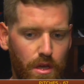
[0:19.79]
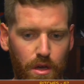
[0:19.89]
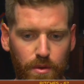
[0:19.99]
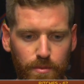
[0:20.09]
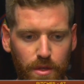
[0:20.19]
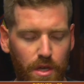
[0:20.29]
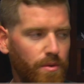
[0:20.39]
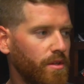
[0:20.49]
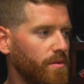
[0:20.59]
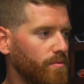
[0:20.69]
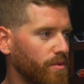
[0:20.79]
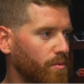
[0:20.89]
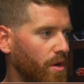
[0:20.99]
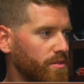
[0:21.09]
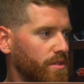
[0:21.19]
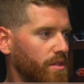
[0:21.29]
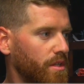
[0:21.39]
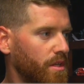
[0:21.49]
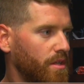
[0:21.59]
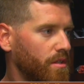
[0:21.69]
Yeah, I already rewatched it,
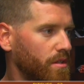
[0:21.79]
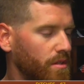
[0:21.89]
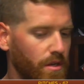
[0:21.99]
and